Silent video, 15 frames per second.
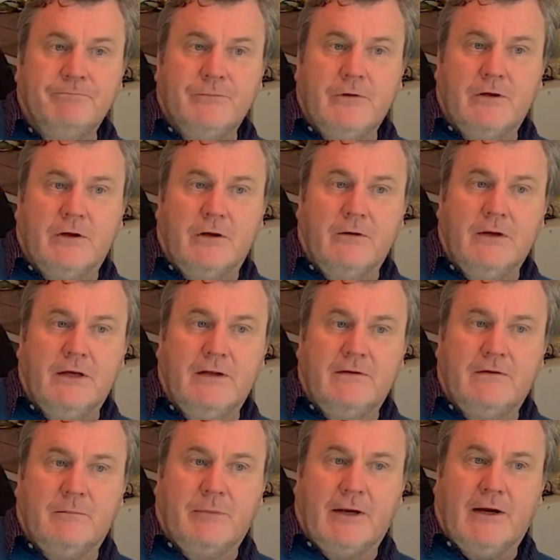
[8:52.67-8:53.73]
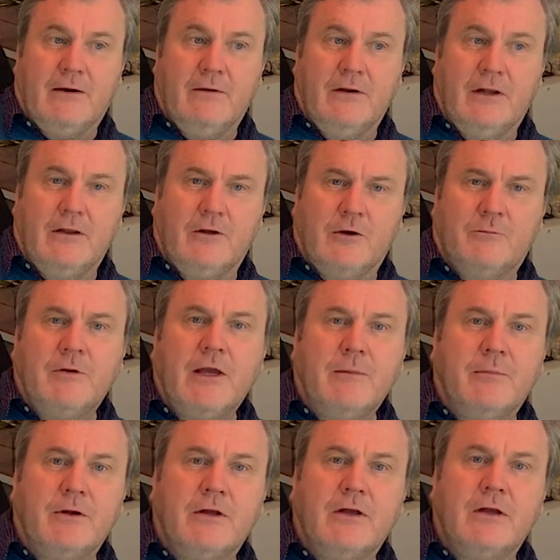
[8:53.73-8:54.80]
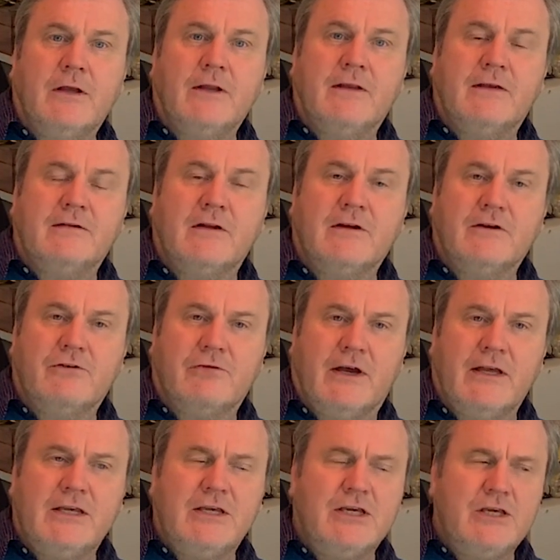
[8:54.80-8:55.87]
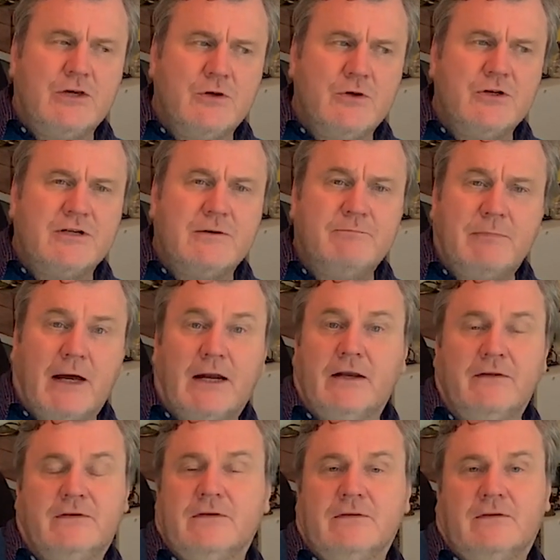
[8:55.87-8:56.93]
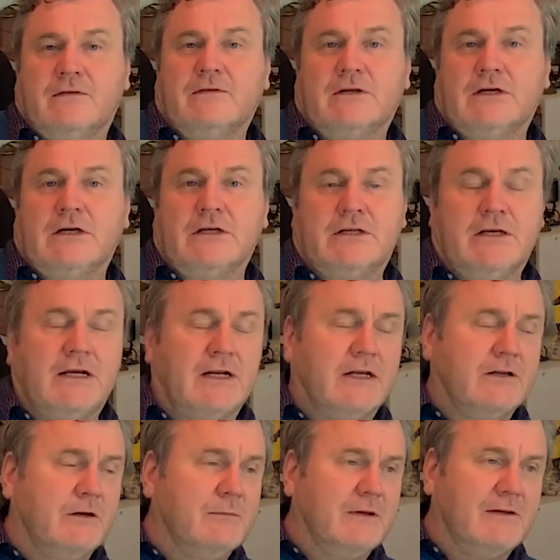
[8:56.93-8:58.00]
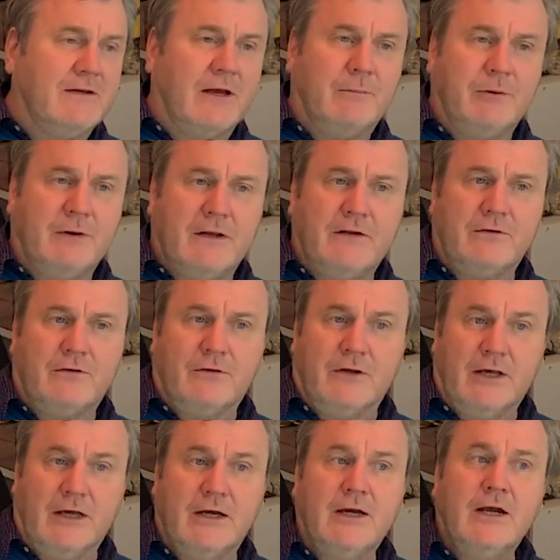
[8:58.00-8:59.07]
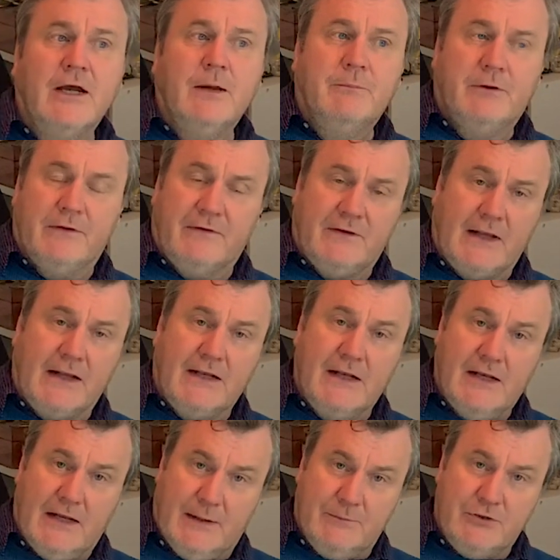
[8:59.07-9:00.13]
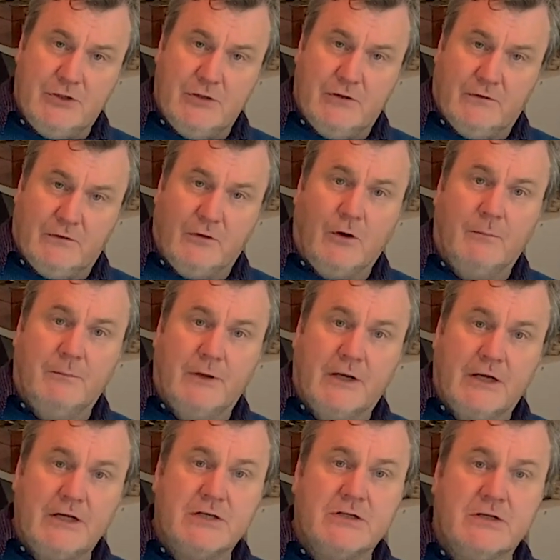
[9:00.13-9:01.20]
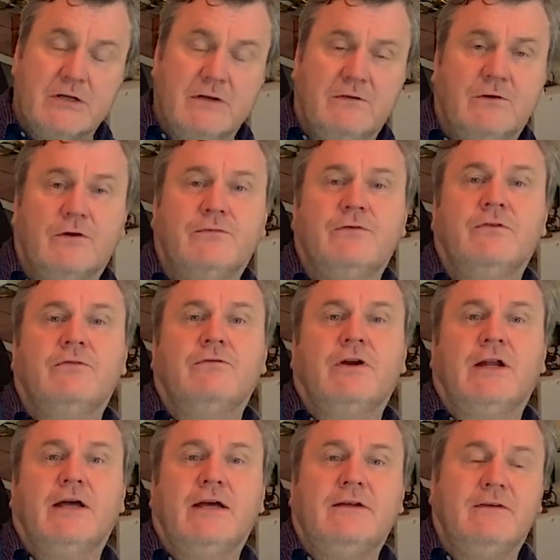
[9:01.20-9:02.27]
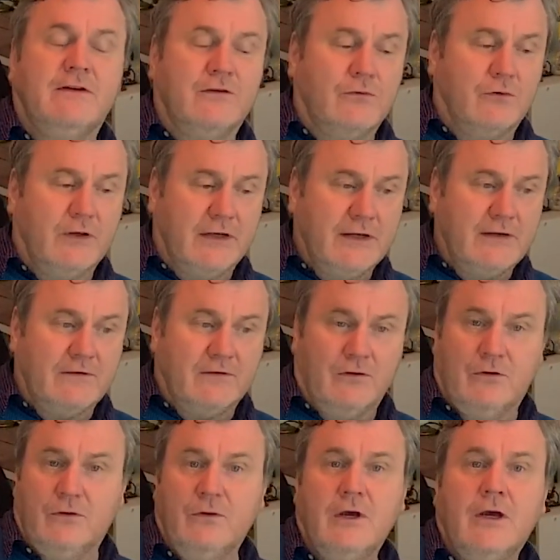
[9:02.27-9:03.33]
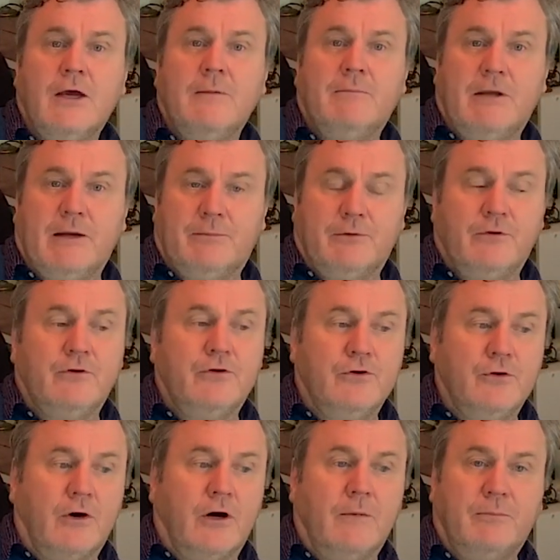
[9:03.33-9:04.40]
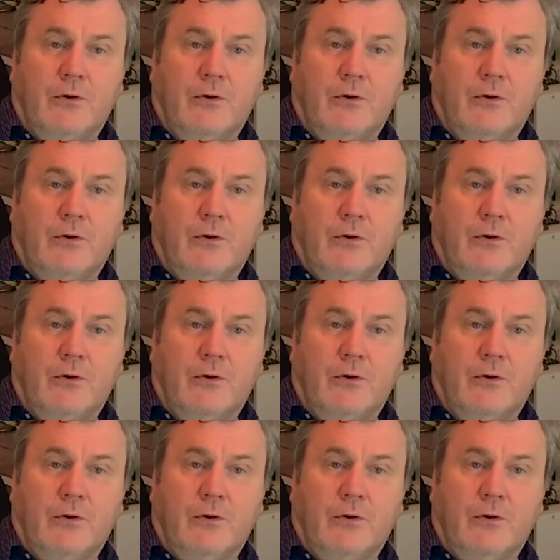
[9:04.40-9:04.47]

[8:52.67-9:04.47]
It's about a lot of people. There's a great, huge imbalance in society. And I don't mean to get political here, but Saturn, Neptune as a combination is often related or linked to people who are